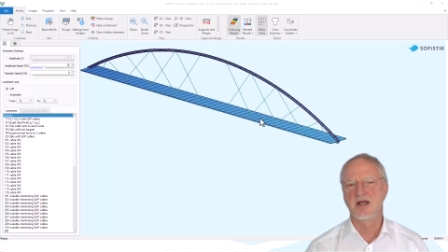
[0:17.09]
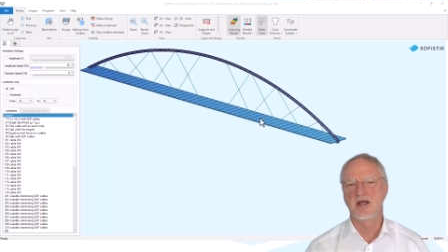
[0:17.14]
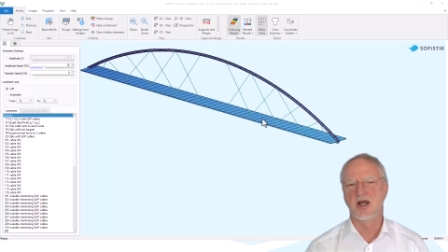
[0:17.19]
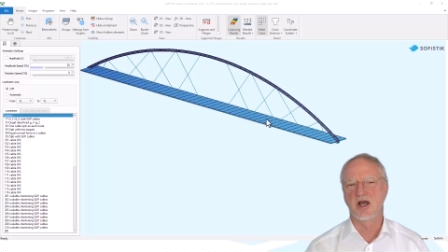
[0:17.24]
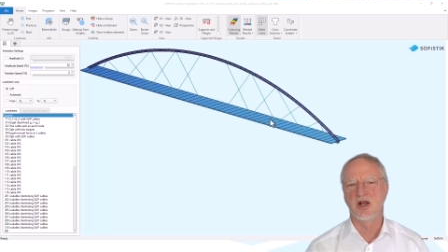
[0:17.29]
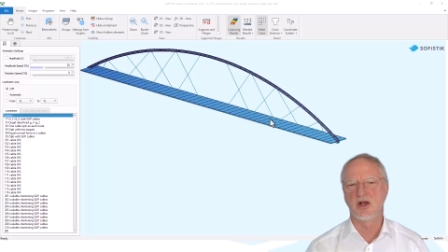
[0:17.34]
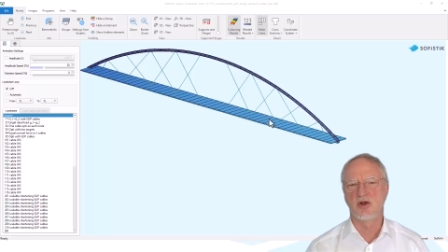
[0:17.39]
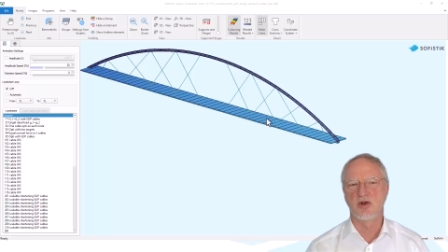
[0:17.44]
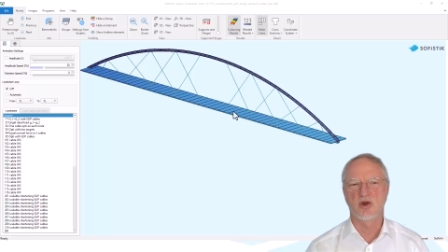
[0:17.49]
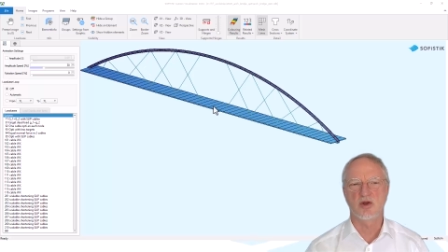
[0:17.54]
a
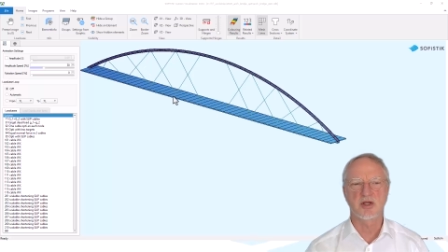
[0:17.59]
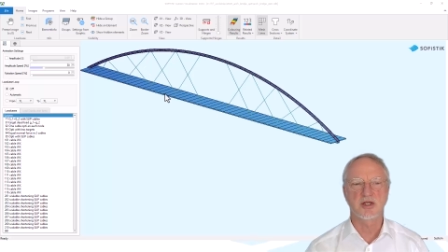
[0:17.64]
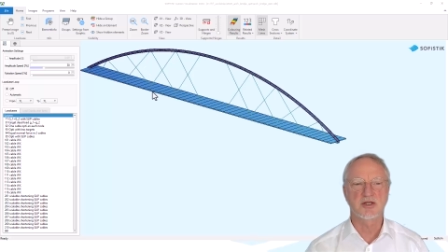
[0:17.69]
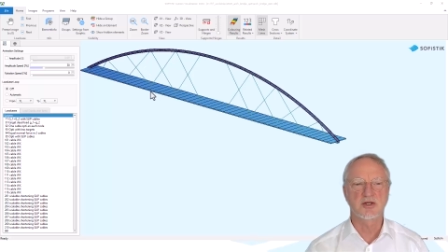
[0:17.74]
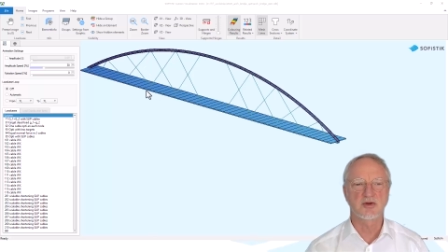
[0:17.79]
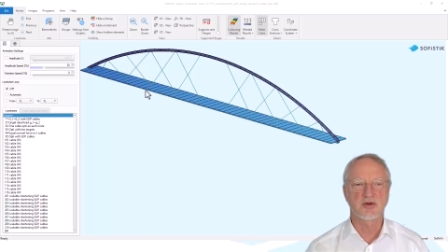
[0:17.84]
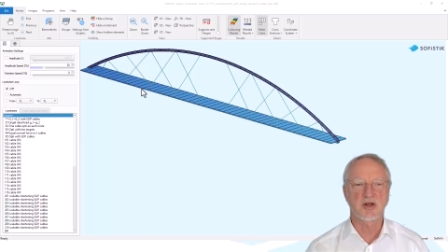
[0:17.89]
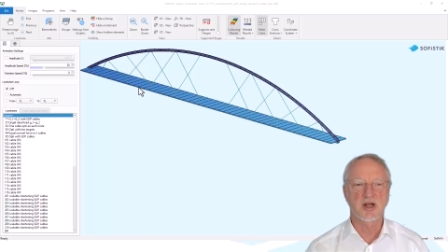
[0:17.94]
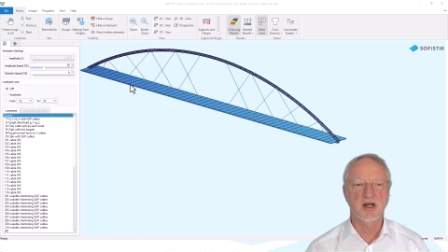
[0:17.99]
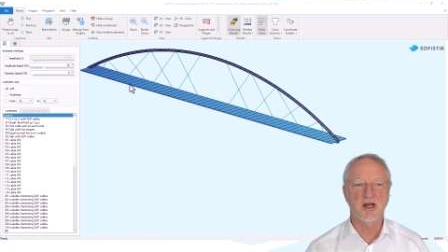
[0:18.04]

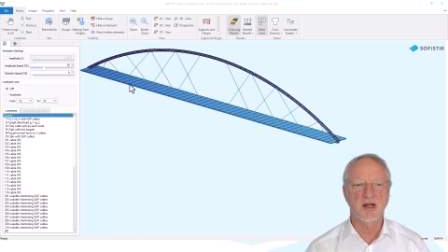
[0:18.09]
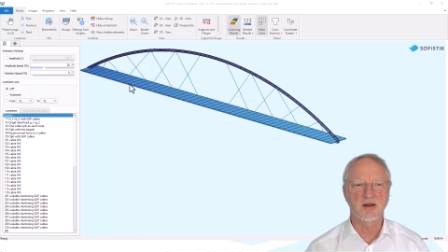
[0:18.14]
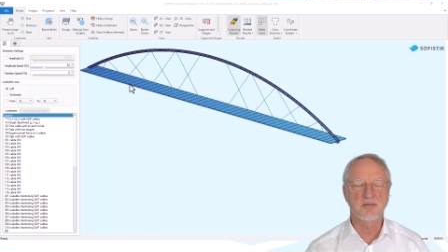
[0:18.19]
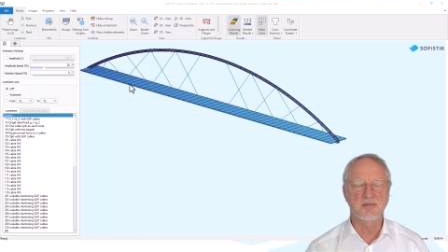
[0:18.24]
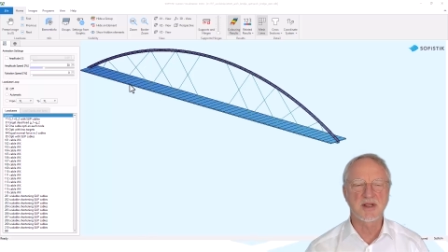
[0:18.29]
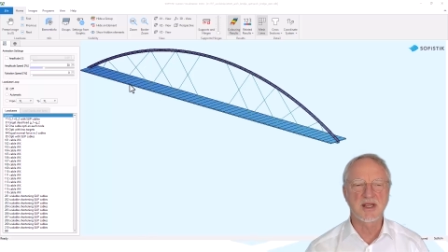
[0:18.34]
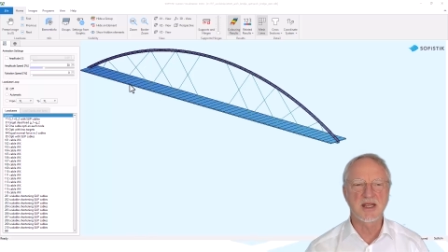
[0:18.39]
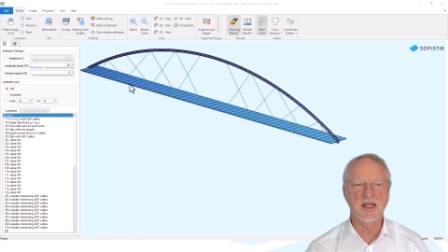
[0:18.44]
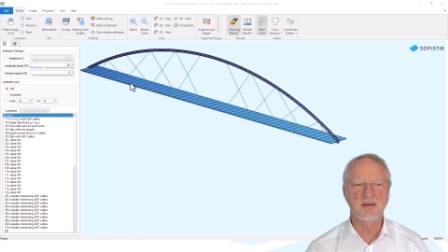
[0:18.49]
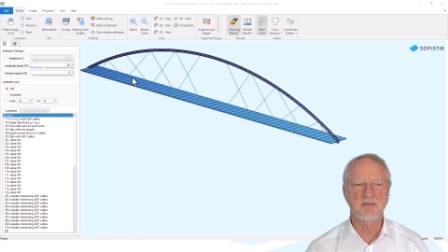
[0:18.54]
longitudinal
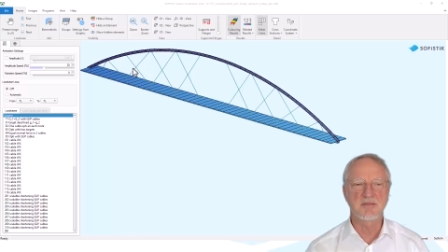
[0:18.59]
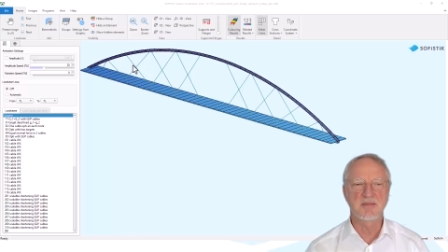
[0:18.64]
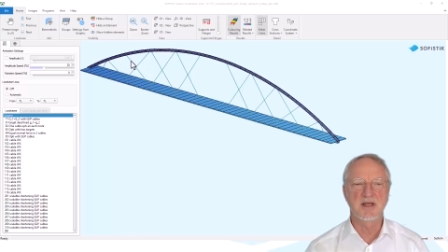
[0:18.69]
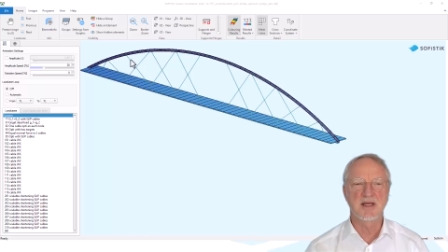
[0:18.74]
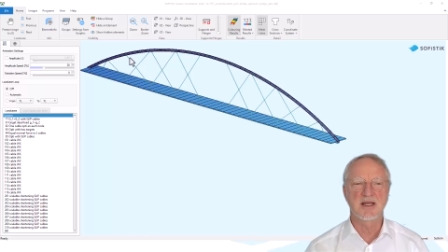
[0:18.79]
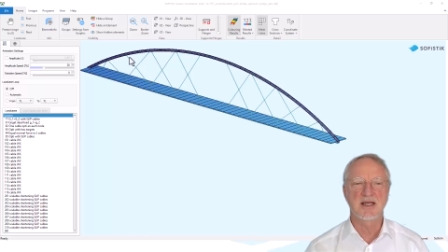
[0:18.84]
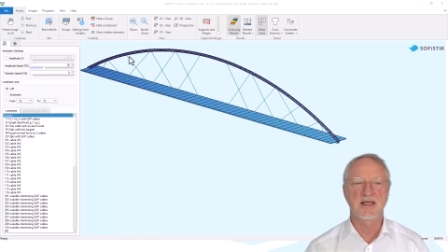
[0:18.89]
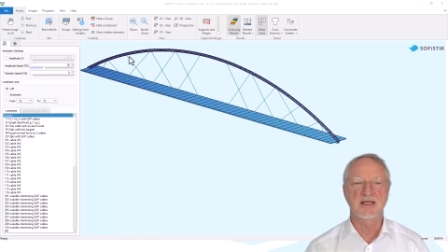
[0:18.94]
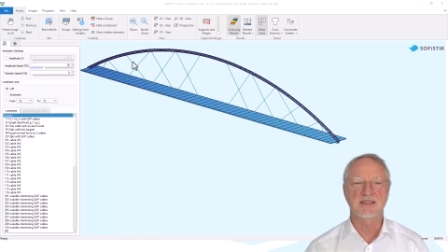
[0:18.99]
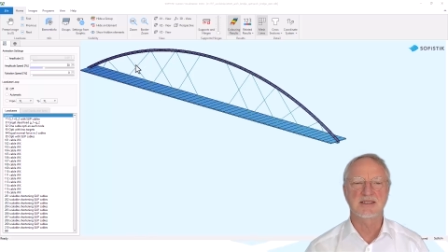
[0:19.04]
beam,
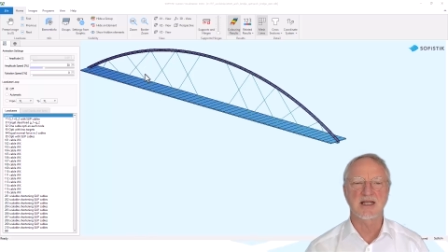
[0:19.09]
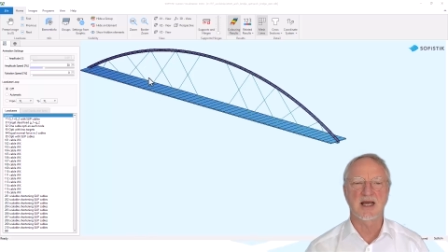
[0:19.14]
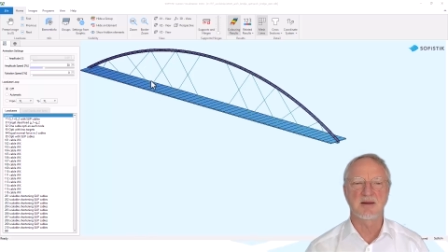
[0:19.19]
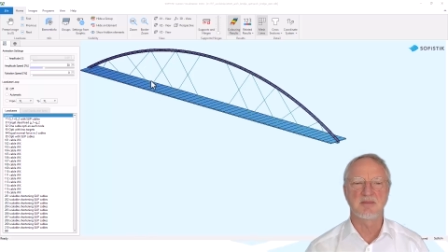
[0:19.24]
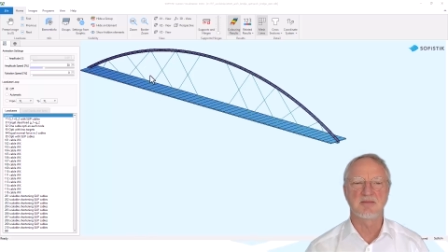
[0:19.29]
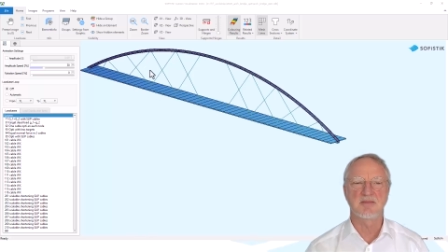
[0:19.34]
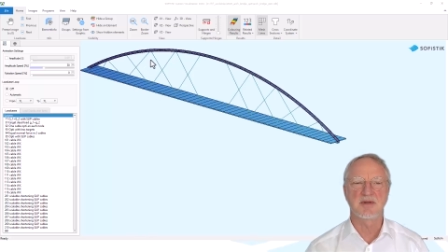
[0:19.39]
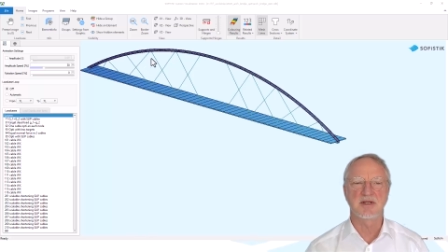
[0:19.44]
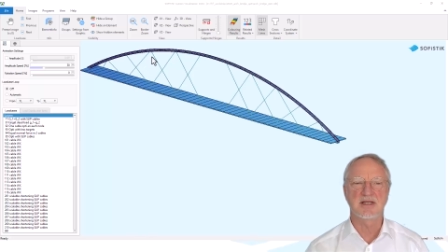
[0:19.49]
some